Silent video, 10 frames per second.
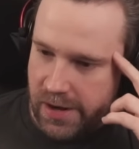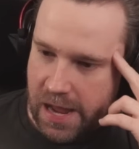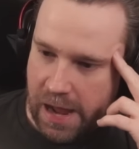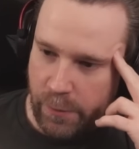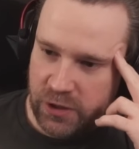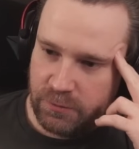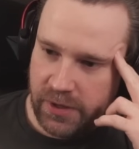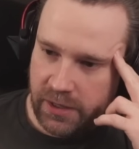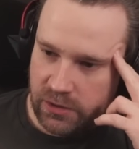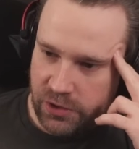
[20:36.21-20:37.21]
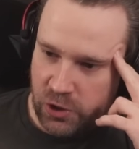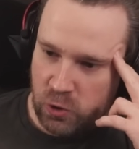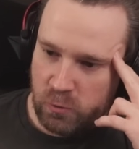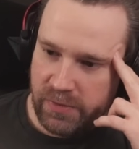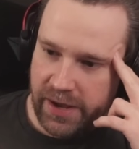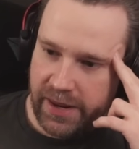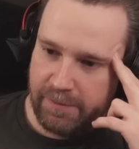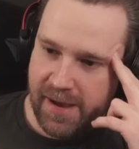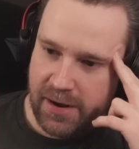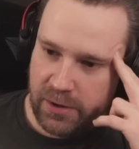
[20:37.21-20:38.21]
Now, I was playing Doom and
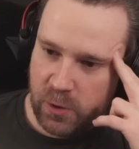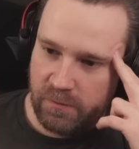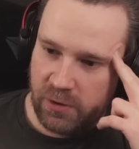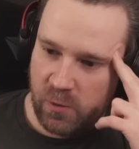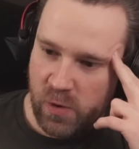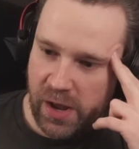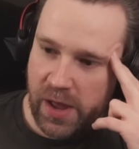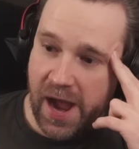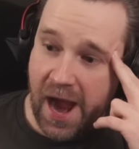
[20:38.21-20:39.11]
Impending Doom for a while.